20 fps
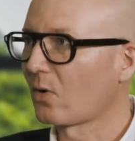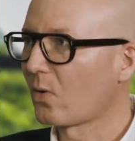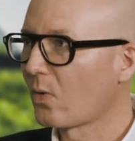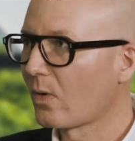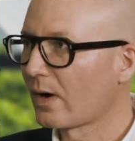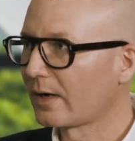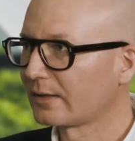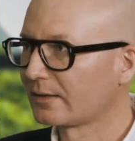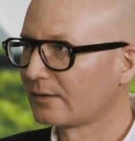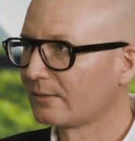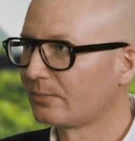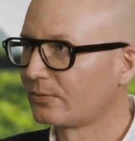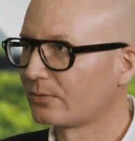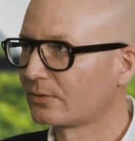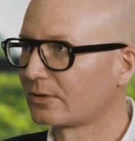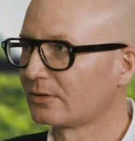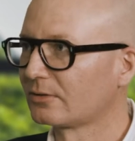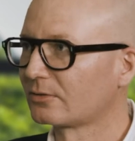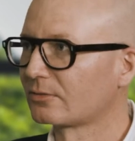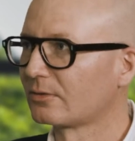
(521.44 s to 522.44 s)
quite an
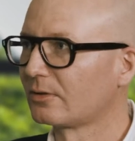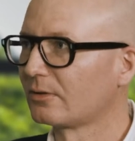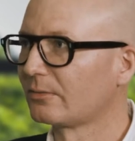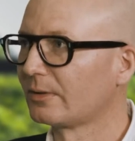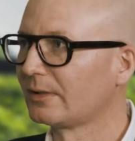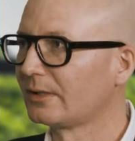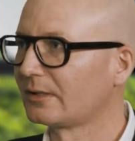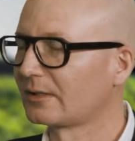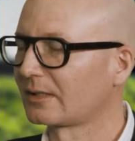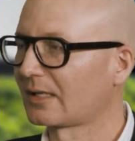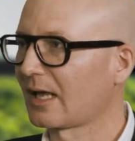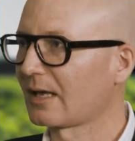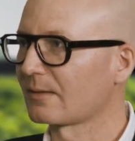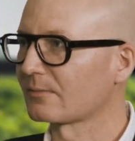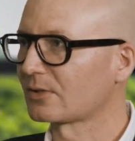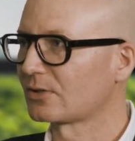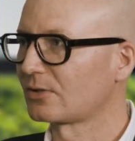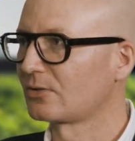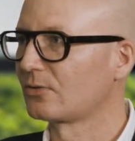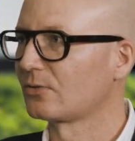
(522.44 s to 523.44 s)
important role when it
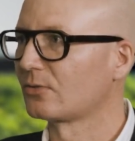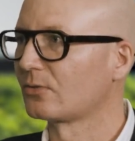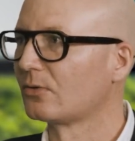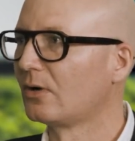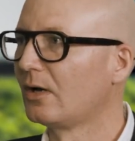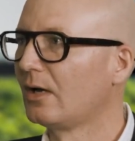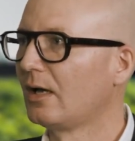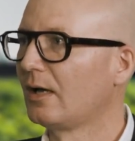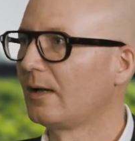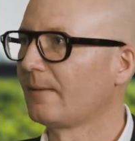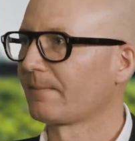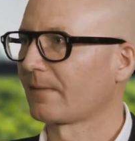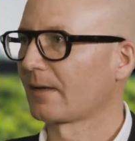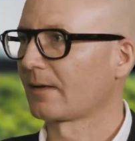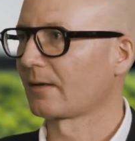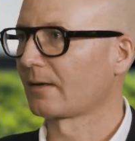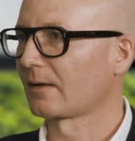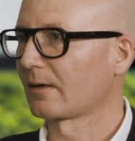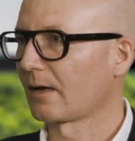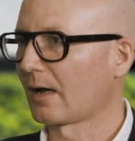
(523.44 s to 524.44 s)
comes to
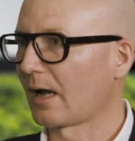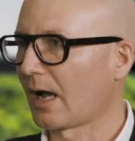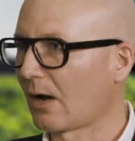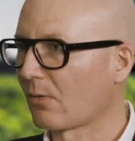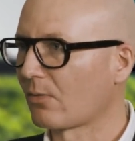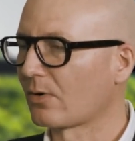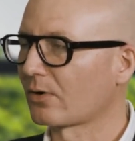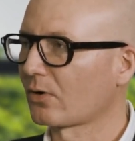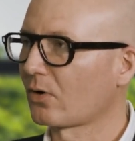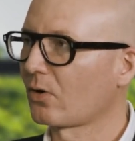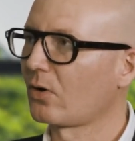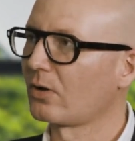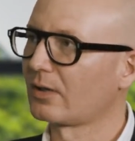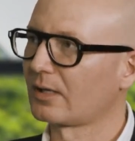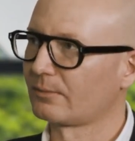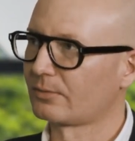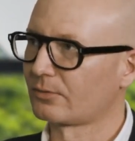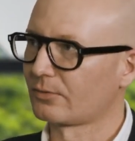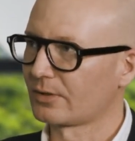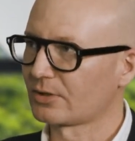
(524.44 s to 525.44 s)
uh, our
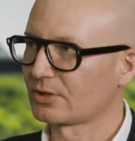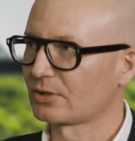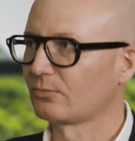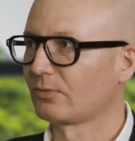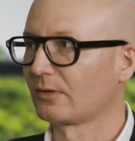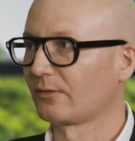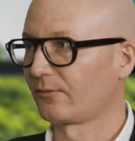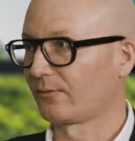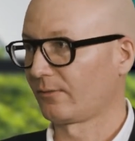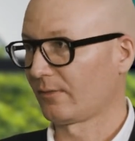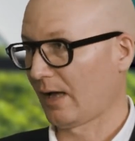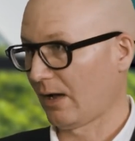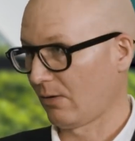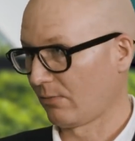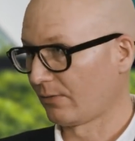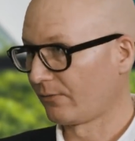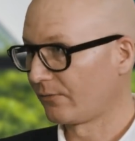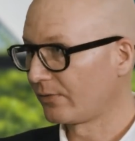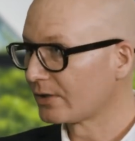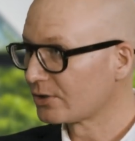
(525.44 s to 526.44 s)
collaboration with
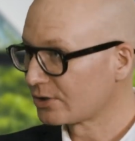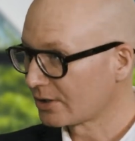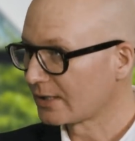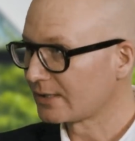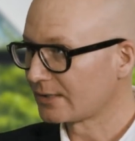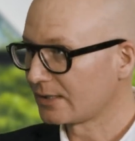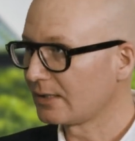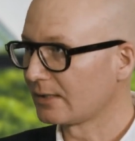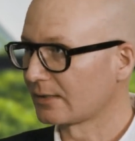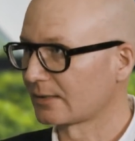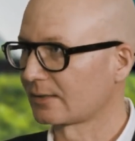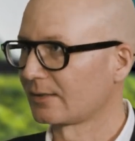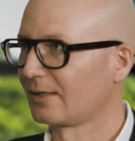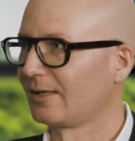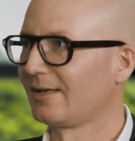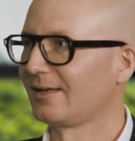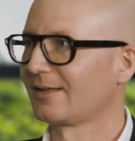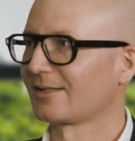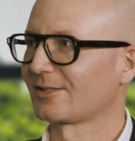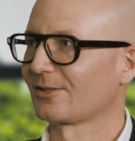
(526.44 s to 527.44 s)
our franchisees,
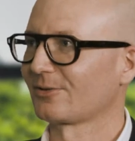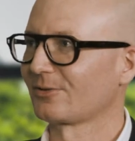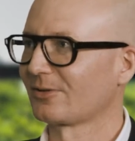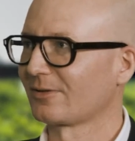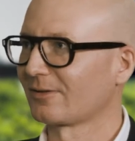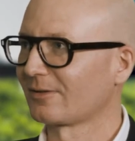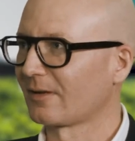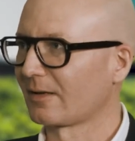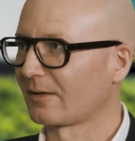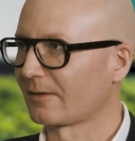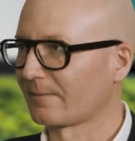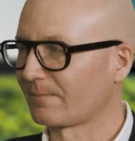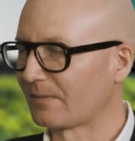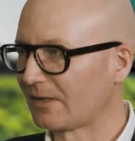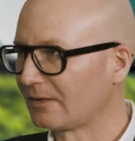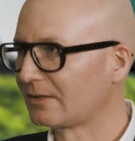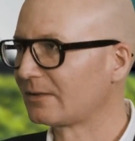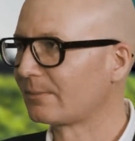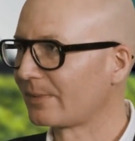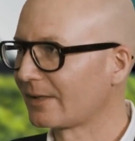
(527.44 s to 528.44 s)
so the um,
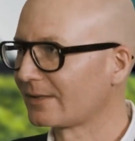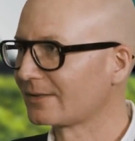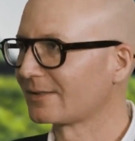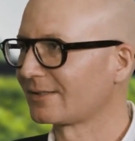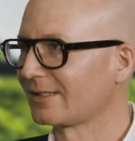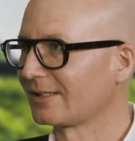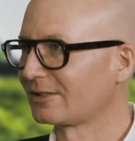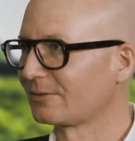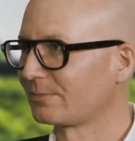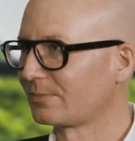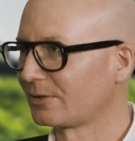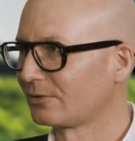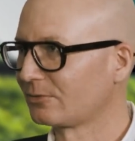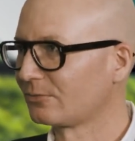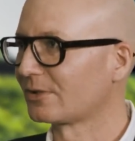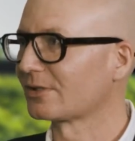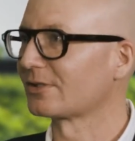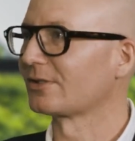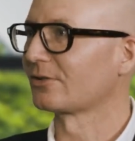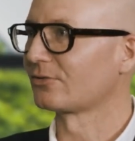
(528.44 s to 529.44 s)
independent
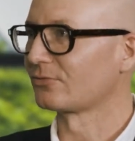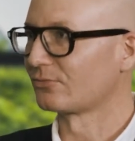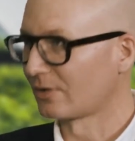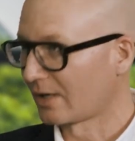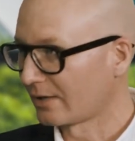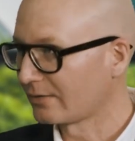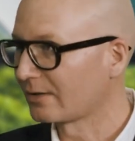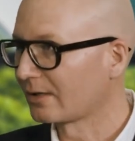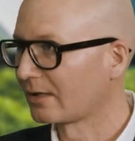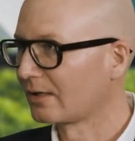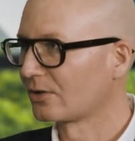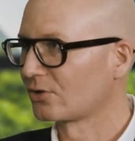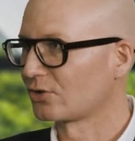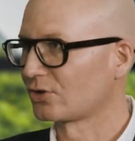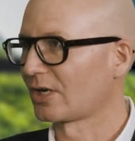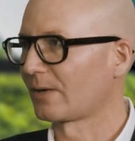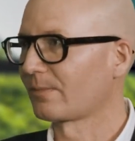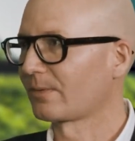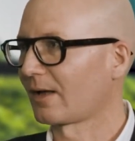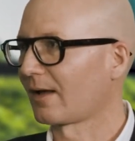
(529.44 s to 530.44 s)
entrepreneurs that run
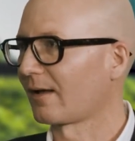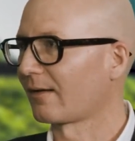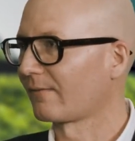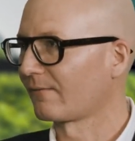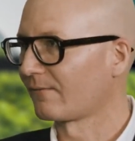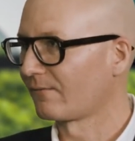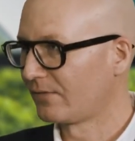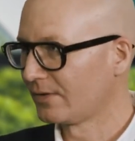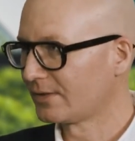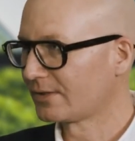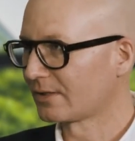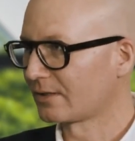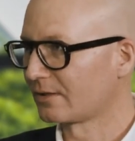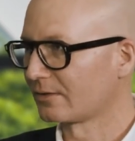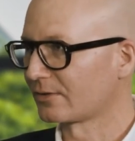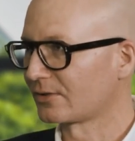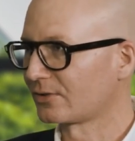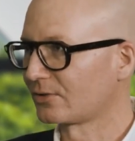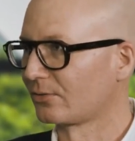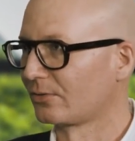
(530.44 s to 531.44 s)
Żabka
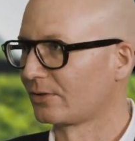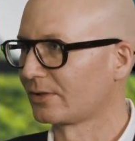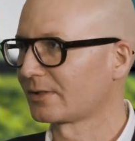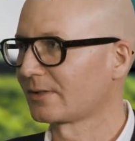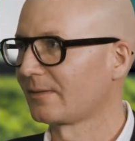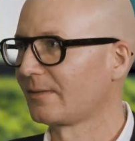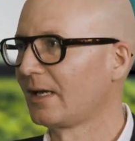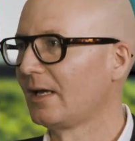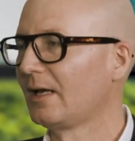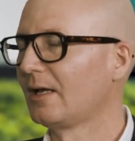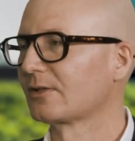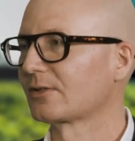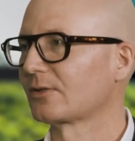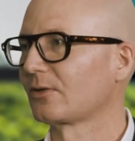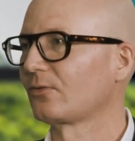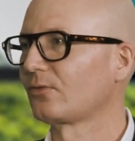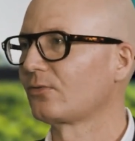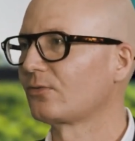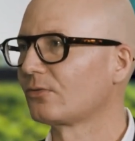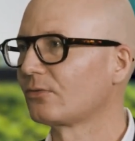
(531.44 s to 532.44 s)
physical stores.
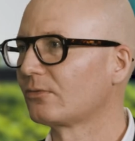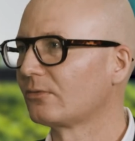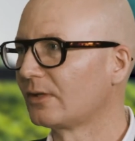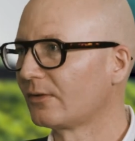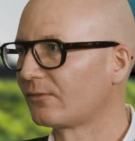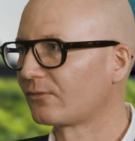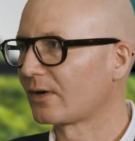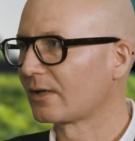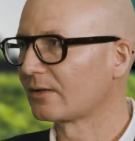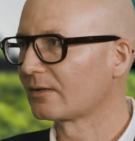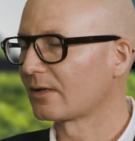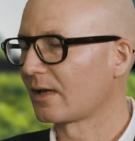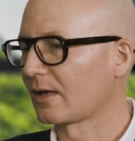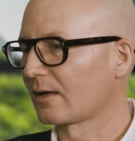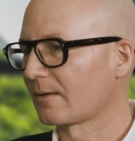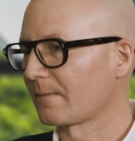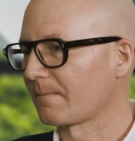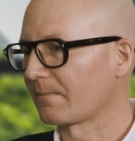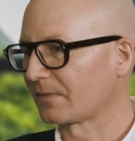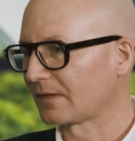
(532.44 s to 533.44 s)
So through different
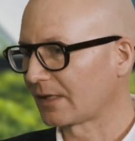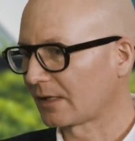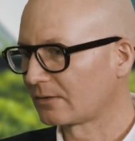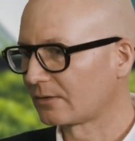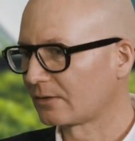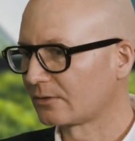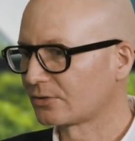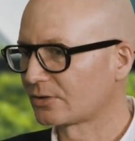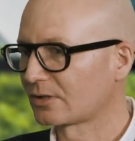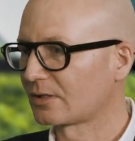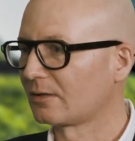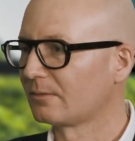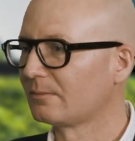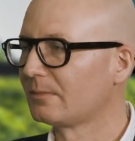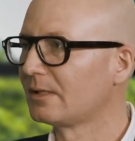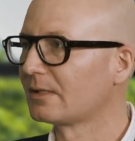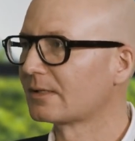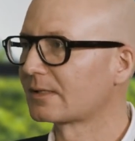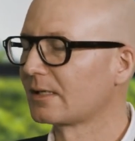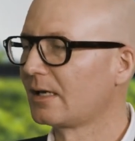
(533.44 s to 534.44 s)
um, technological
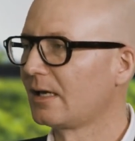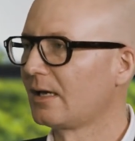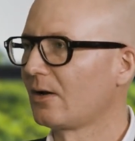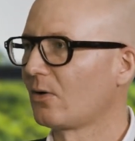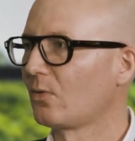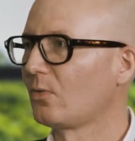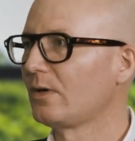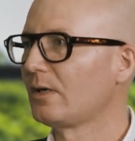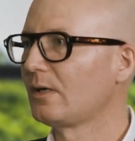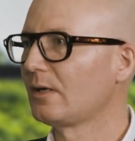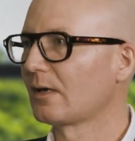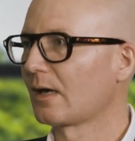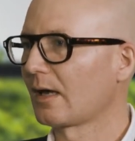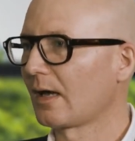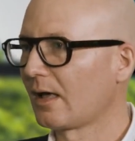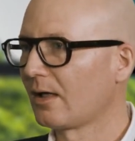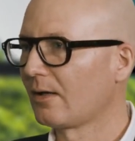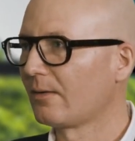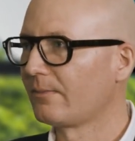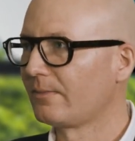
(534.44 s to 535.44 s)
means, we
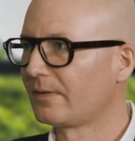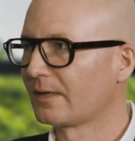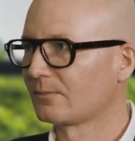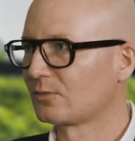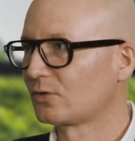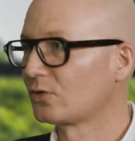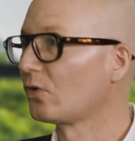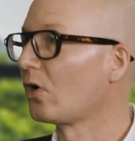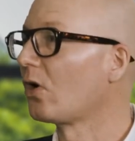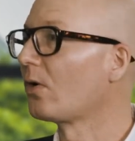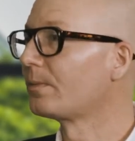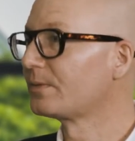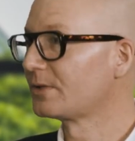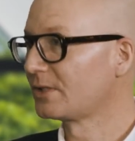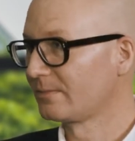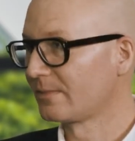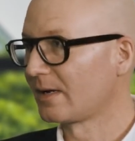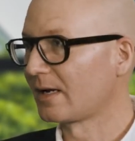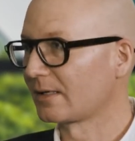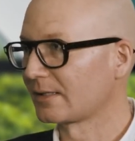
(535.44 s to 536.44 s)
help them to
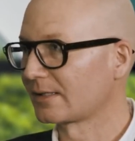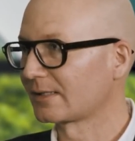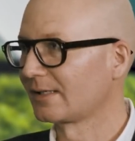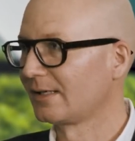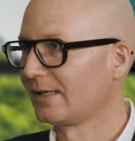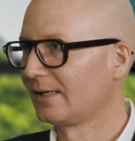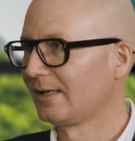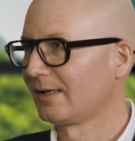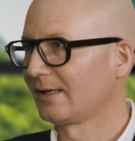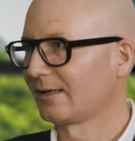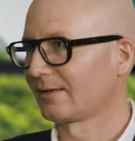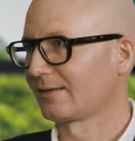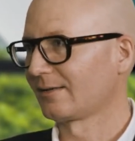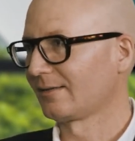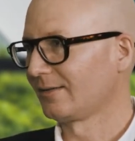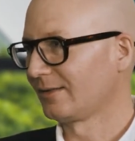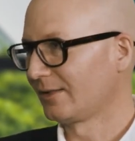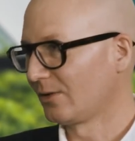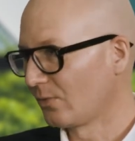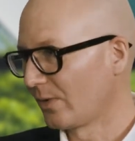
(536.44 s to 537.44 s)
optimize uh,
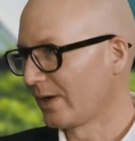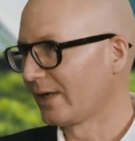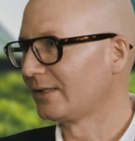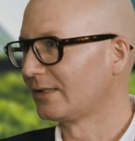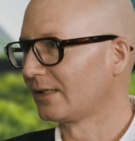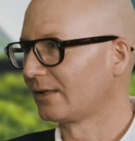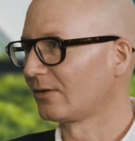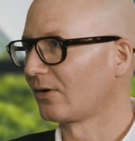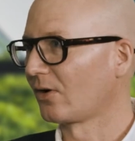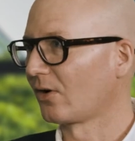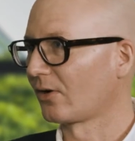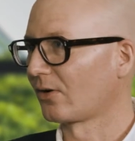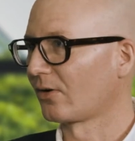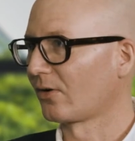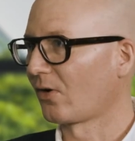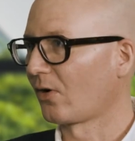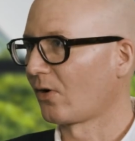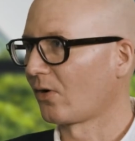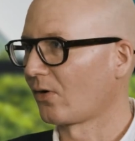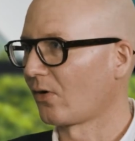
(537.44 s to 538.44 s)
the way they uh,
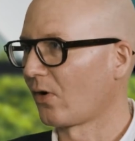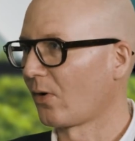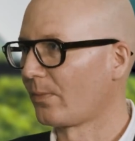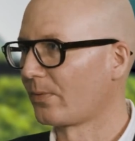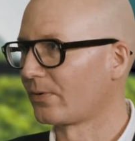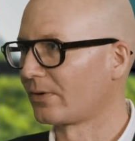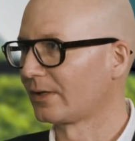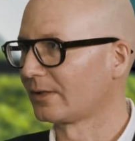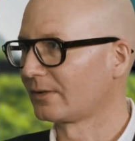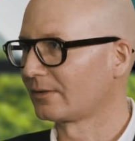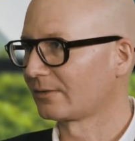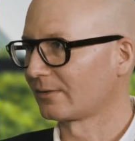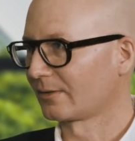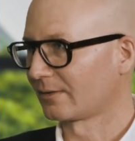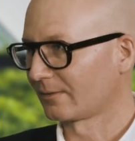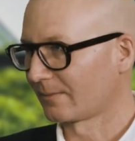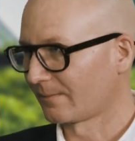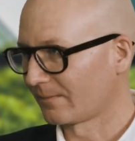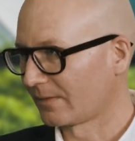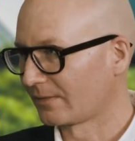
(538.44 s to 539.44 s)
uh operate yeah.
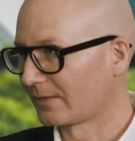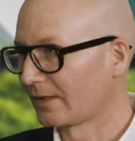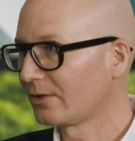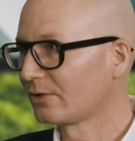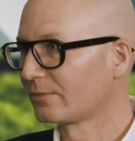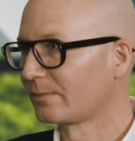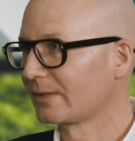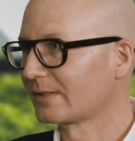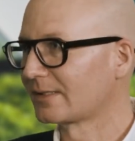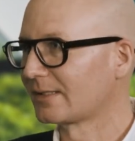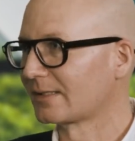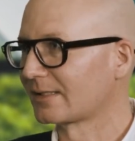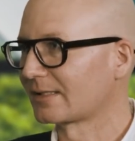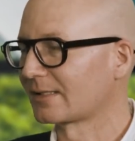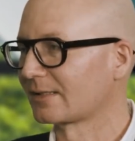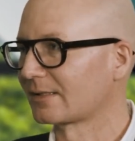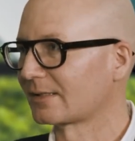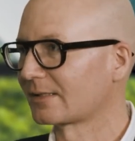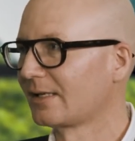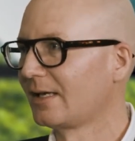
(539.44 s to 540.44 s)
um, their
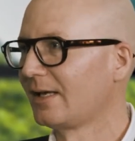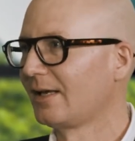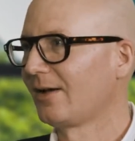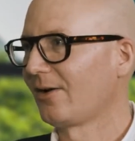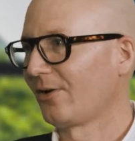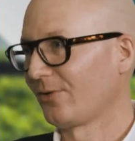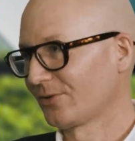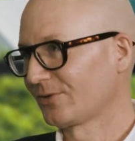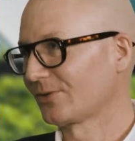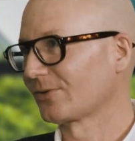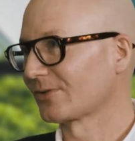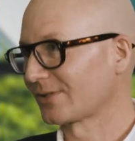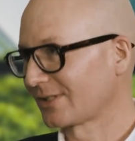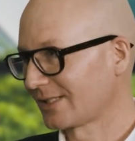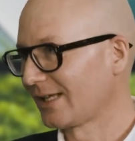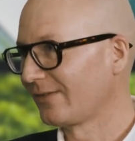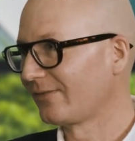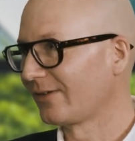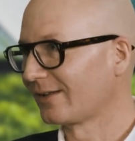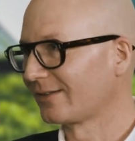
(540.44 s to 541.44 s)
businesses, also
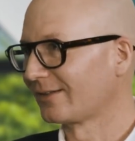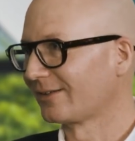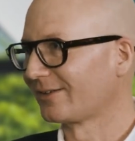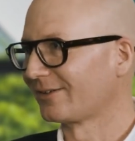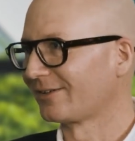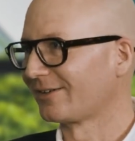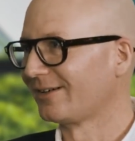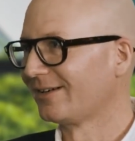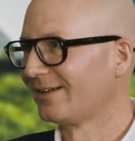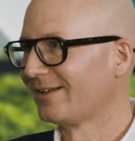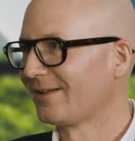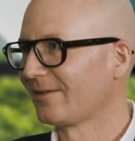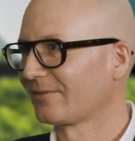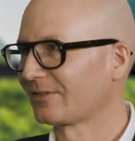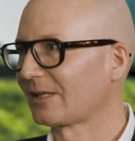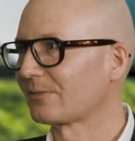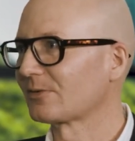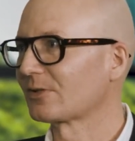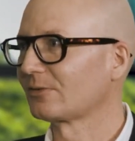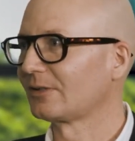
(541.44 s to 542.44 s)
saving their
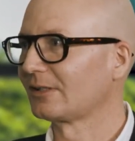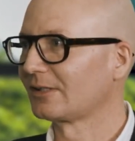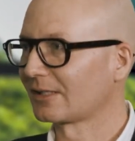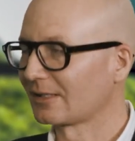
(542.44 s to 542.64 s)
time so that they